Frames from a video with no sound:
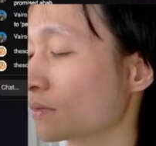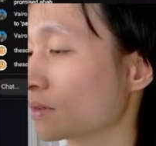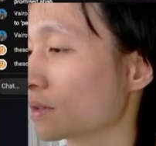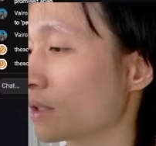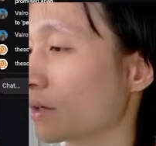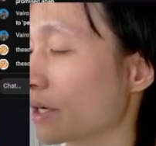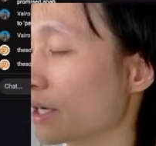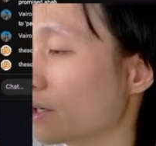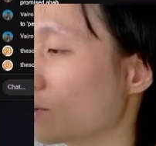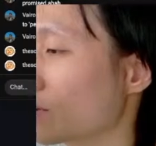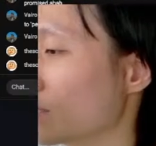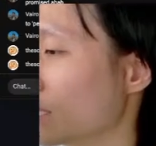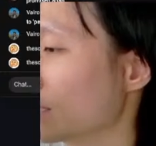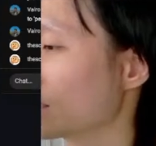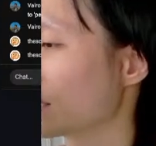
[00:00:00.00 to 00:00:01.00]
Okay,
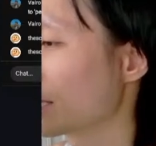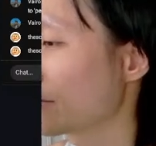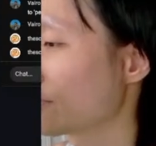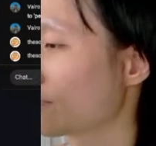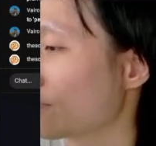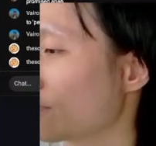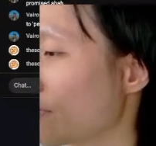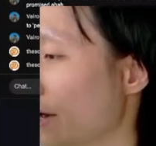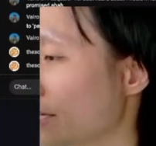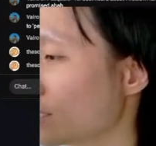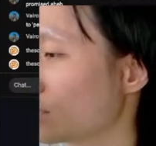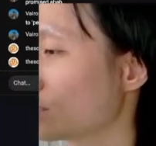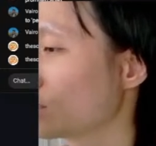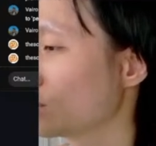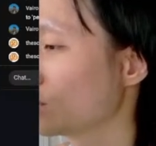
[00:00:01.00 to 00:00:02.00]
when they say
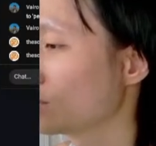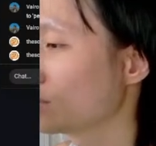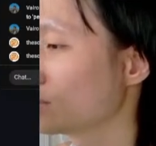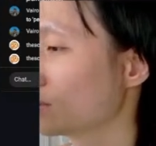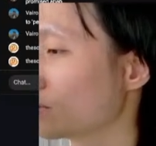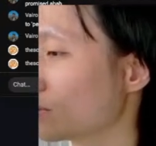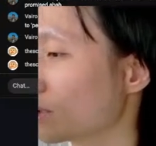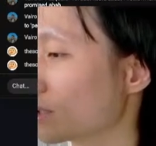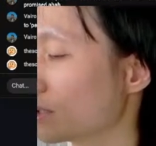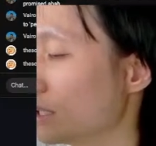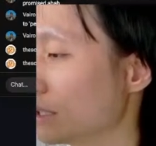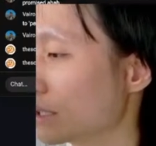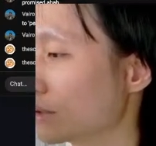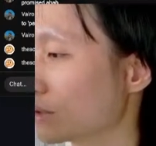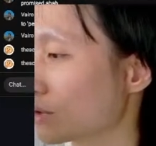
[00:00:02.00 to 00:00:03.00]
fine-tune with
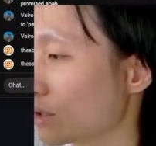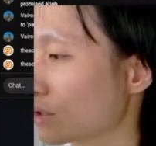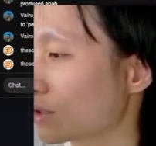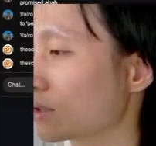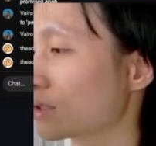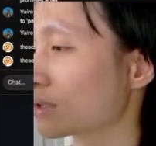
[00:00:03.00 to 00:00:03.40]
detailed instruction,